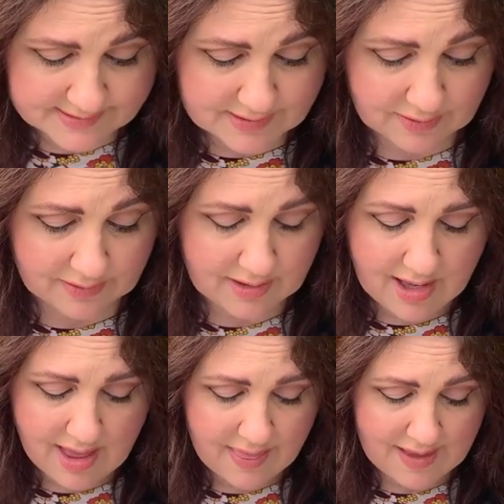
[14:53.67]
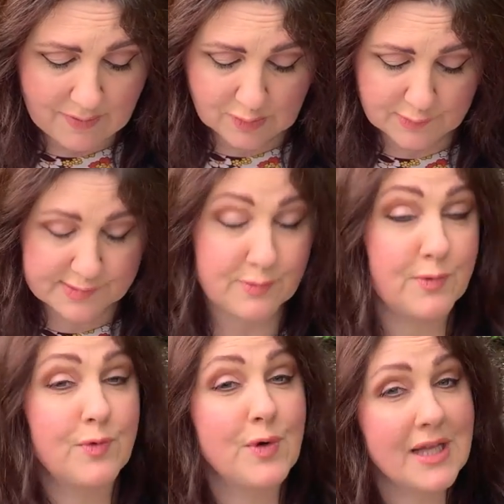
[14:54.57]
So that one looks
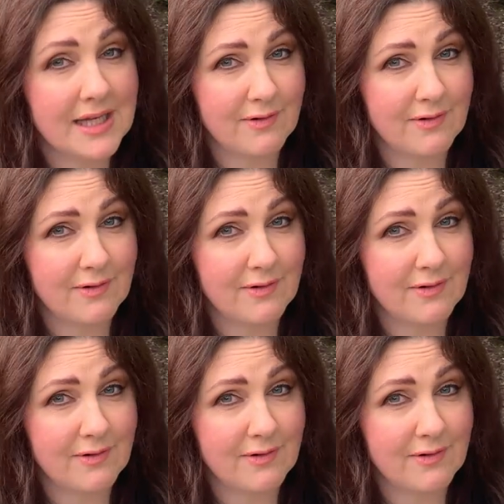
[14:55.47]
really